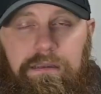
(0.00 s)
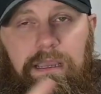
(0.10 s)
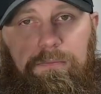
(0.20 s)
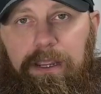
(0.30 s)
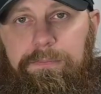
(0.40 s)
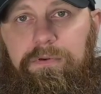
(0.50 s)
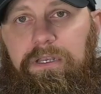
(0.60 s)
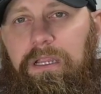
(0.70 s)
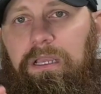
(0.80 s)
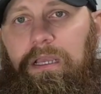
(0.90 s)
I'm rambling.
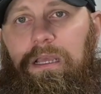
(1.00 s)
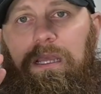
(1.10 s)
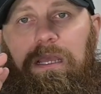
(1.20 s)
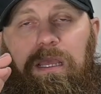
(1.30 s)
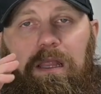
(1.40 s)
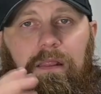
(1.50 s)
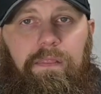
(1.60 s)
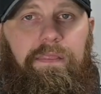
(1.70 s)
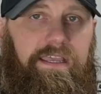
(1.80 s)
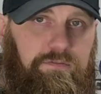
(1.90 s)

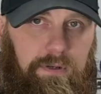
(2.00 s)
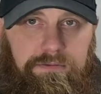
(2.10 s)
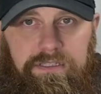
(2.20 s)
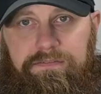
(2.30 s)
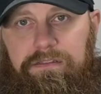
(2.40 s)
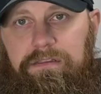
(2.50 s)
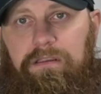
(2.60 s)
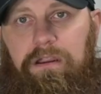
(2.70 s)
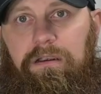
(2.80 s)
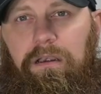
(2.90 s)
That's where I was left in the
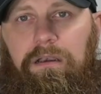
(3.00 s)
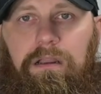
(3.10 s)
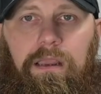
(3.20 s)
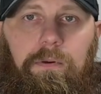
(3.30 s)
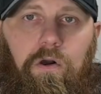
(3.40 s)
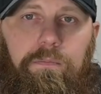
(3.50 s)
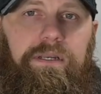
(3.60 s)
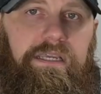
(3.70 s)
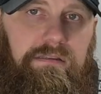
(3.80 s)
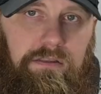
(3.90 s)
dark. I'm hoping
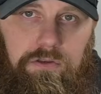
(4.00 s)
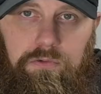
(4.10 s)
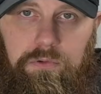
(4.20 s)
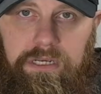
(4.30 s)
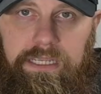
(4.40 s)
to get the new one